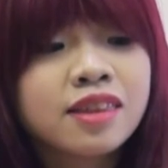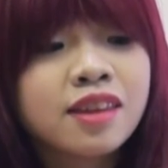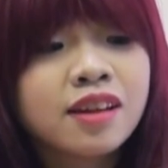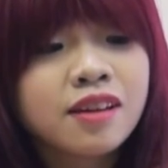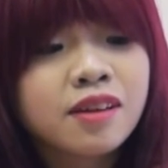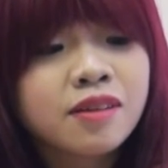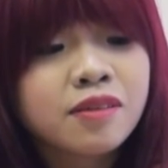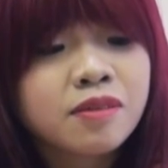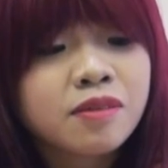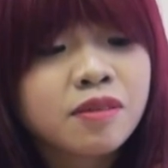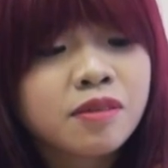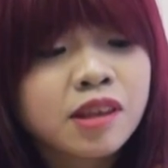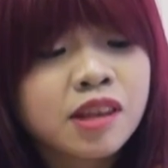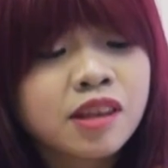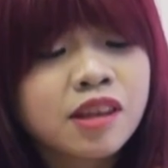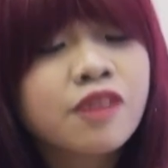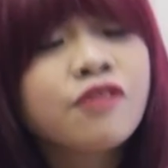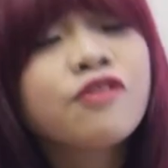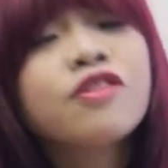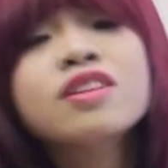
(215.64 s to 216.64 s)
the
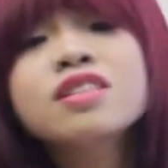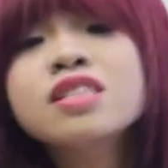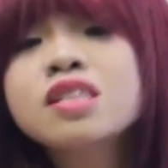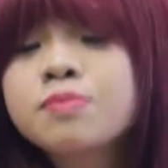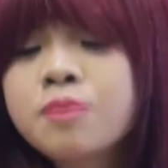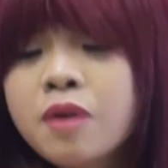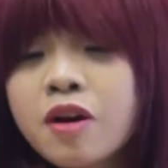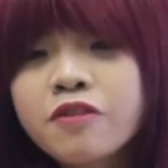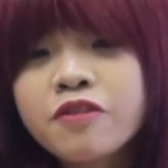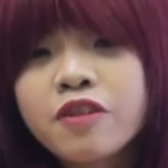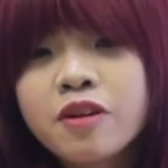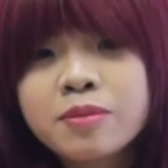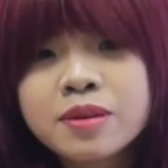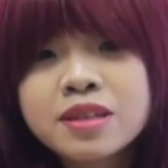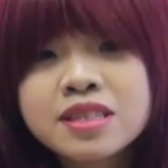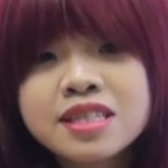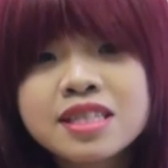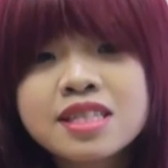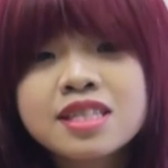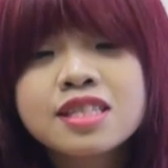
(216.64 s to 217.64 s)
difference in
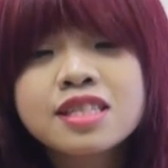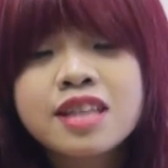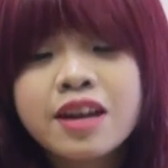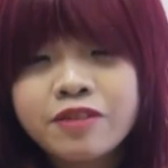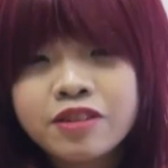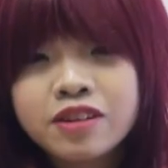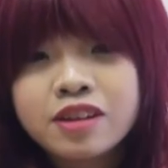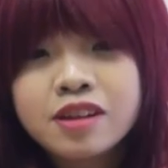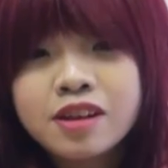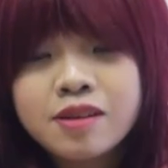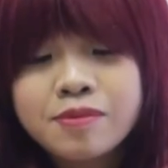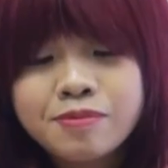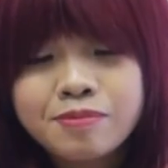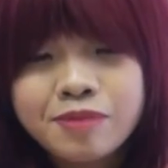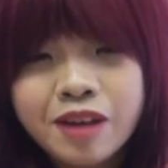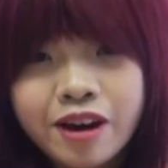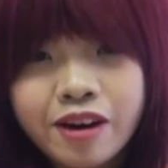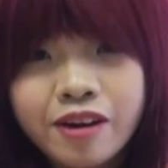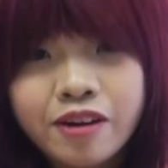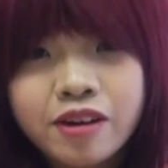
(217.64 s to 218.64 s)
performance is definitely
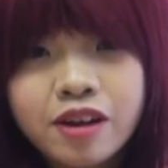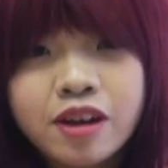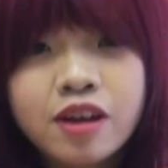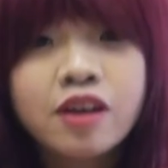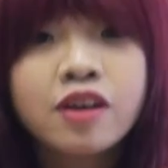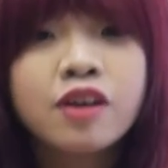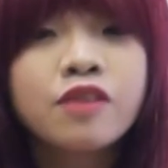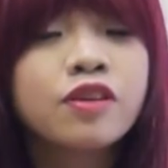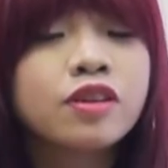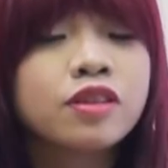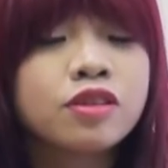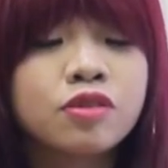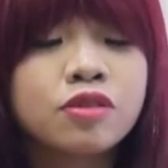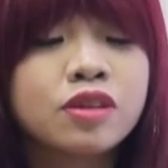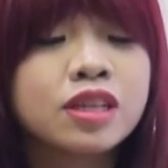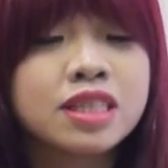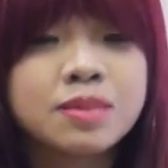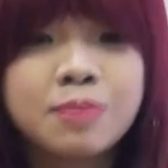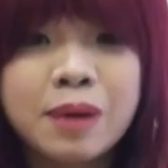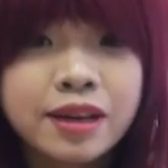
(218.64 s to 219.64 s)
there, even though
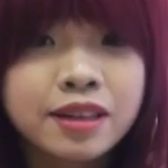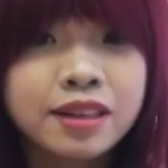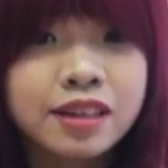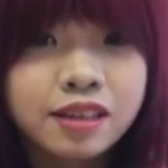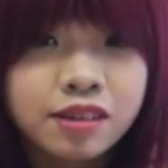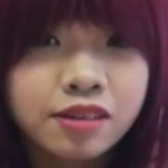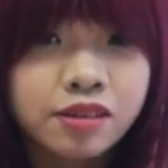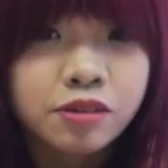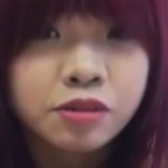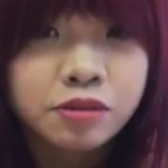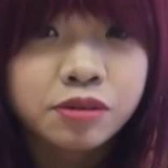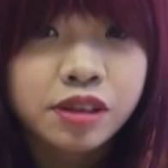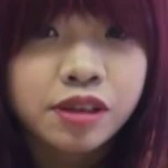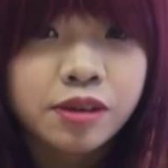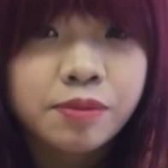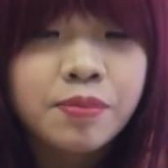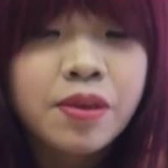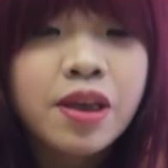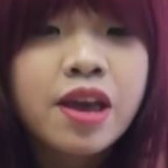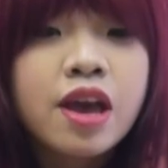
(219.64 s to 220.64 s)
it's by a little
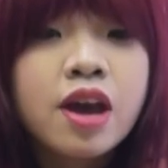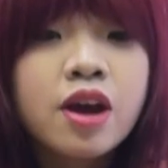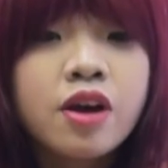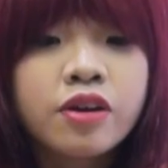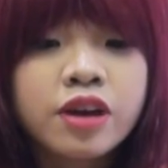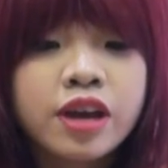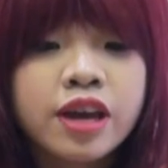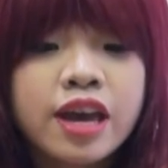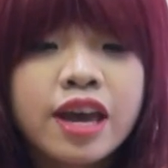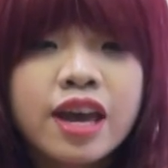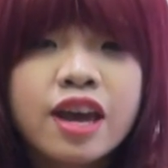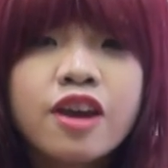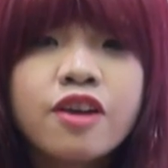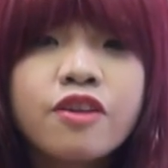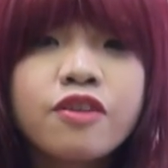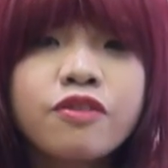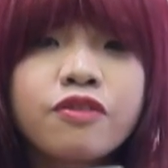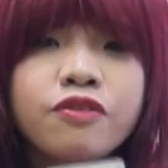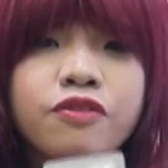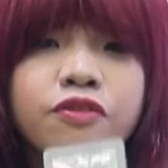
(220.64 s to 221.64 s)
only. Okay,
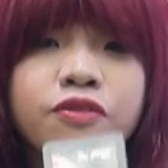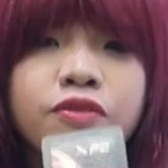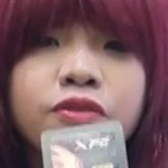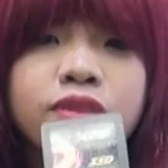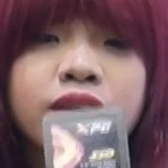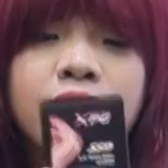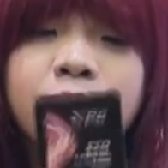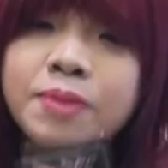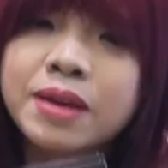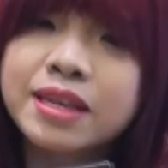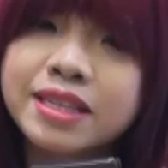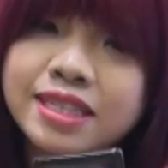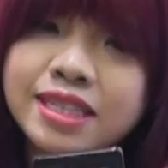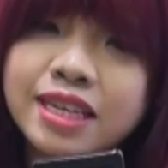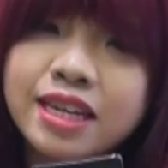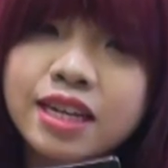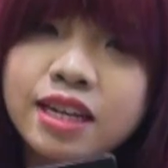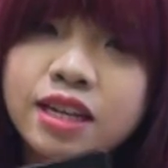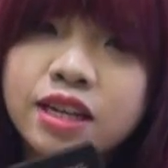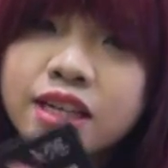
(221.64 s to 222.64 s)
that being
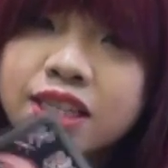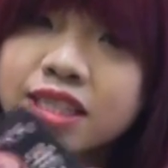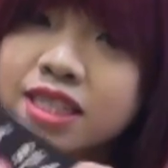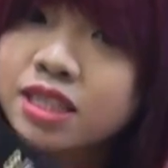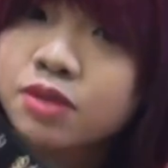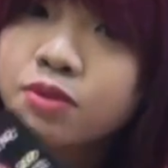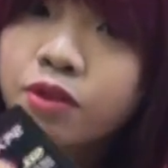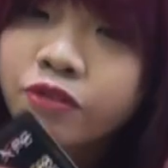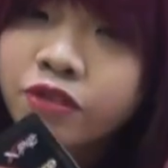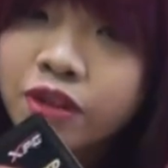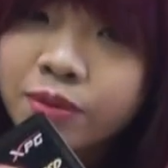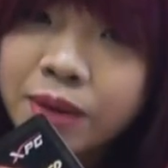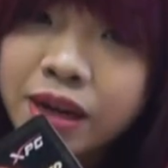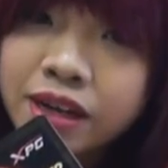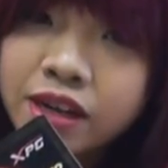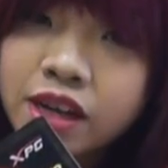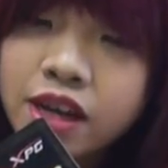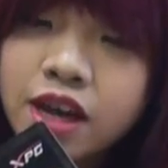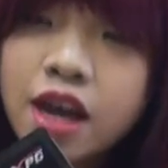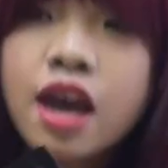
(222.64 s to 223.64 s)
said, is this worth the
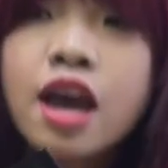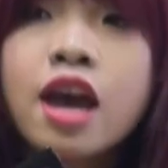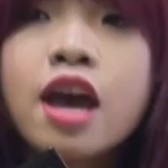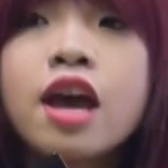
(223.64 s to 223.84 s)
money?